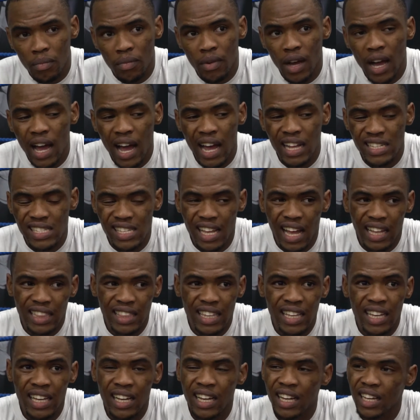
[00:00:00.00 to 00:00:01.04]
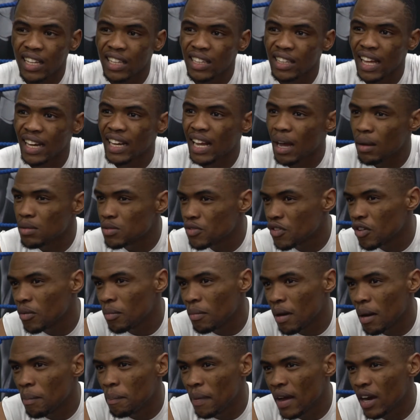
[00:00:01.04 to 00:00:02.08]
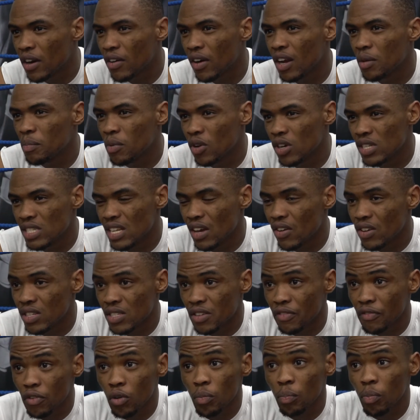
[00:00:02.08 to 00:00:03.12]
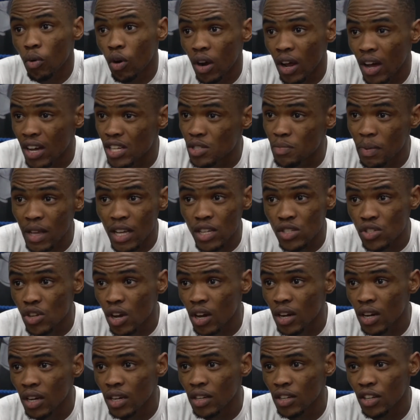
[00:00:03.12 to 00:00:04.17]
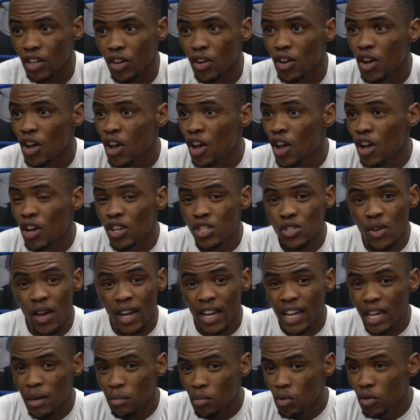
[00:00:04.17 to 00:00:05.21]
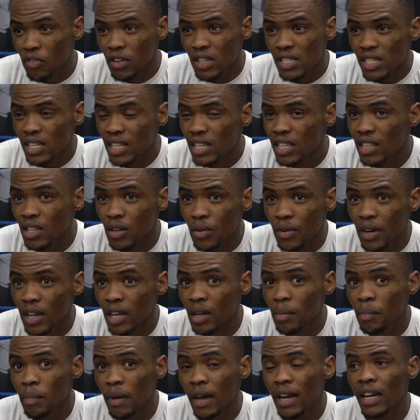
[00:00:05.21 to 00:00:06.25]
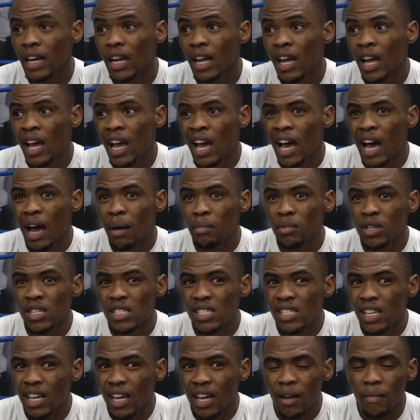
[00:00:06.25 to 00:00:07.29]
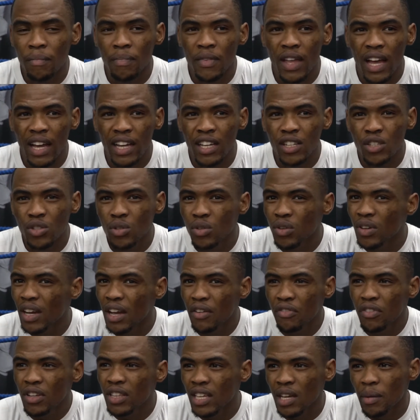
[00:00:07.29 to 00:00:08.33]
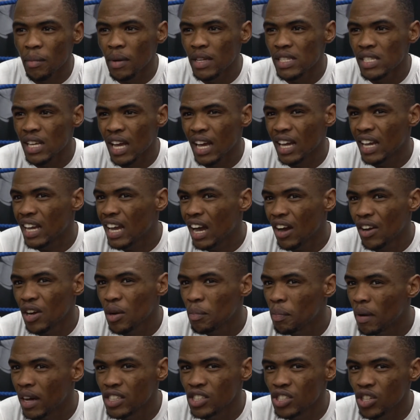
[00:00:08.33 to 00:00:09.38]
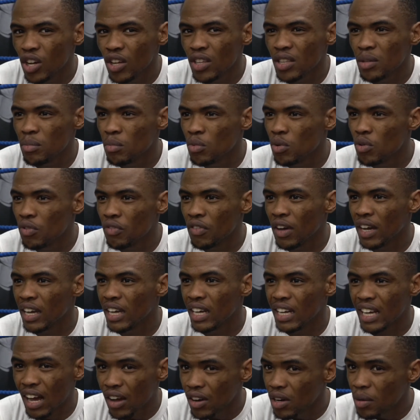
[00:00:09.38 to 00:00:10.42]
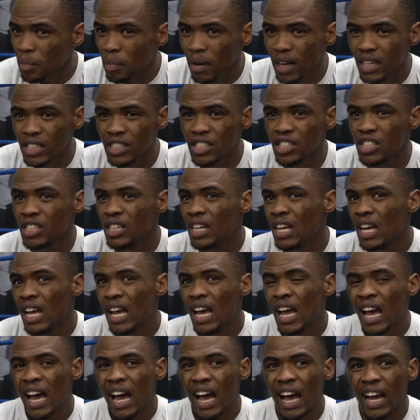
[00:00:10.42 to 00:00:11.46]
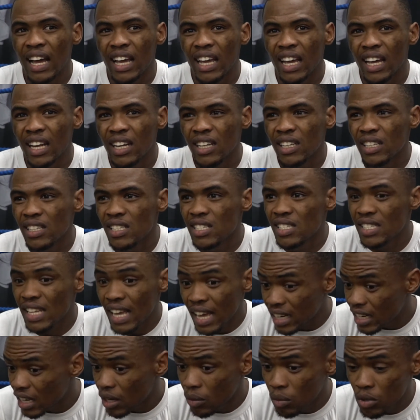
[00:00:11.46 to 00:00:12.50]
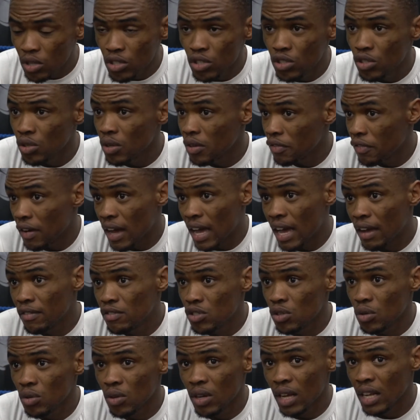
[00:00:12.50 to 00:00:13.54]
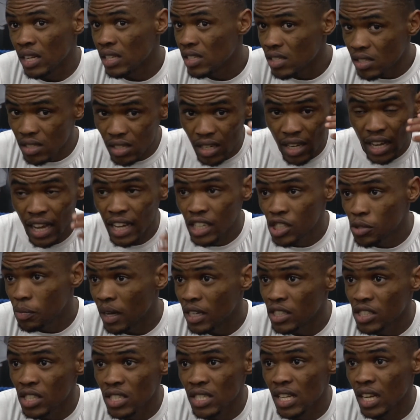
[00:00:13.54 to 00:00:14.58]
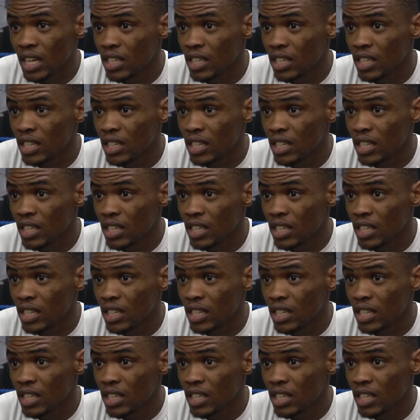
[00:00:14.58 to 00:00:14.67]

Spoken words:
I think that comes from my background because I was a footballer, I was playing soccer, so I can move easily in the ring, but I'm just, I can do everything basically. I can counterpunch on the move, I can counterpunch, I can stand there with you if I have to and catch punches and